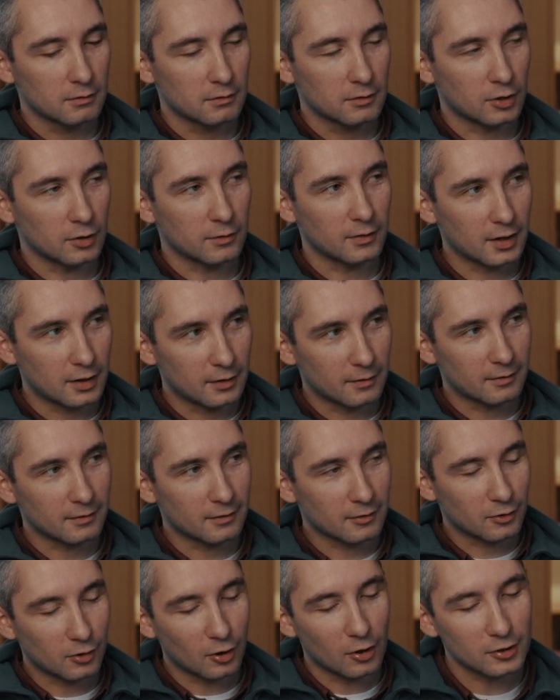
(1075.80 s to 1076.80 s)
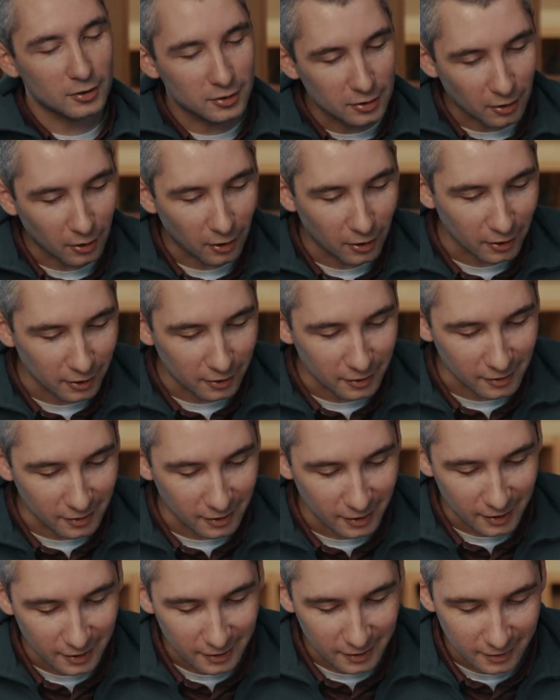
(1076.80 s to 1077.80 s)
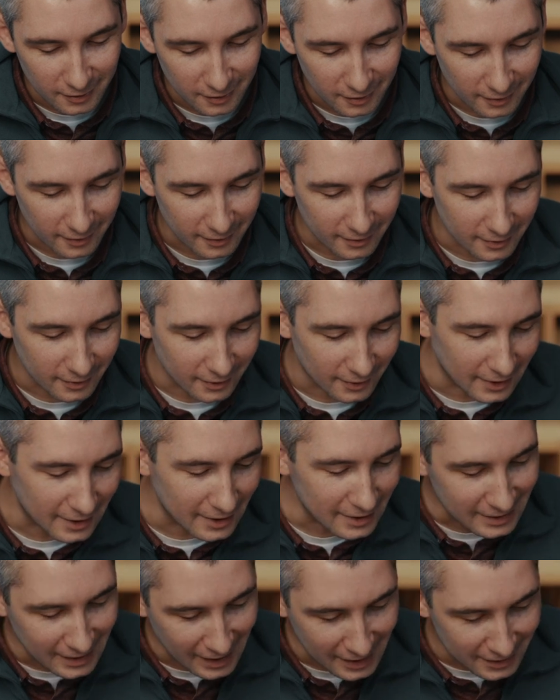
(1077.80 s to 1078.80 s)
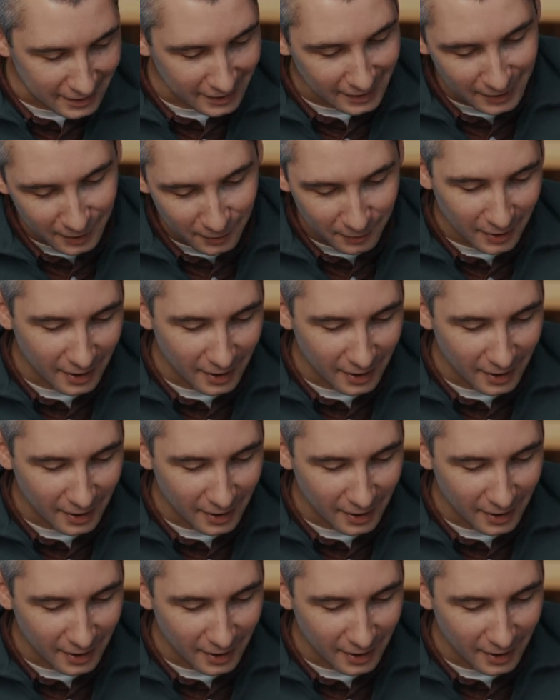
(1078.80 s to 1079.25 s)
Do you have any thoughts on the necessity of that?